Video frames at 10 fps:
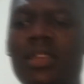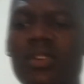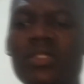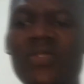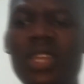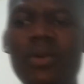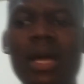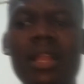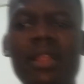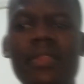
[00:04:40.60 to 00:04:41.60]
he knows very
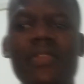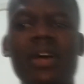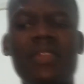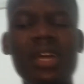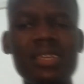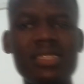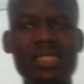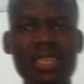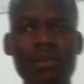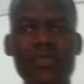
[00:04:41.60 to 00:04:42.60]
well that there
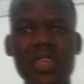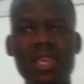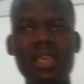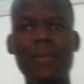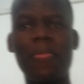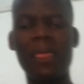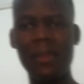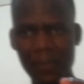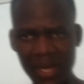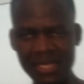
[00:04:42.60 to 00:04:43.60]
is something
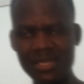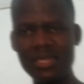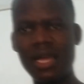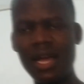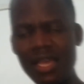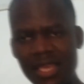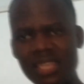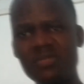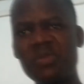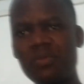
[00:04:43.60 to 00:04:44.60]
that he
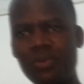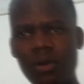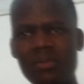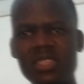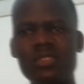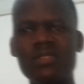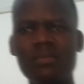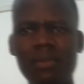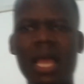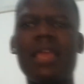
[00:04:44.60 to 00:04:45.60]
has been promised
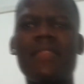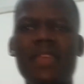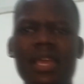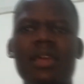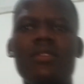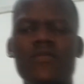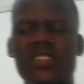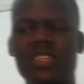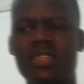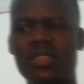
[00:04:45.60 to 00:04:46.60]
by the head of
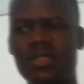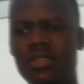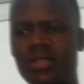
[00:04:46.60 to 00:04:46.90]
state.